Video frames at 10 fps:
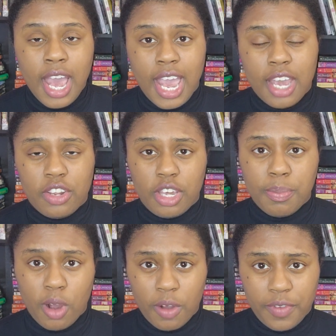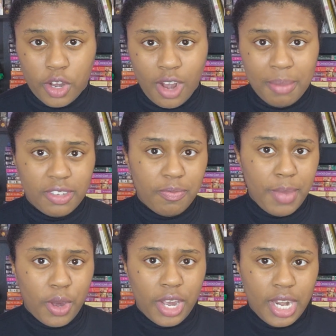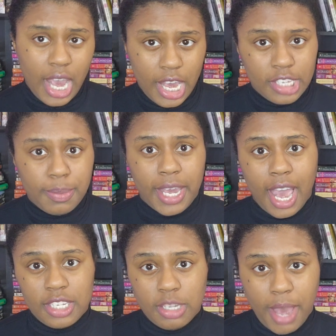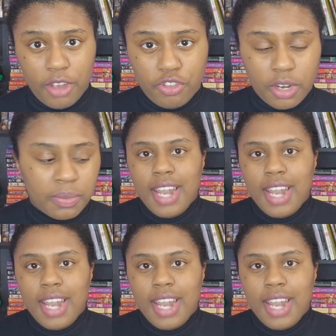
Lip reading: and The Perfect Crimes of Marion Hayes by Kat Sebastian.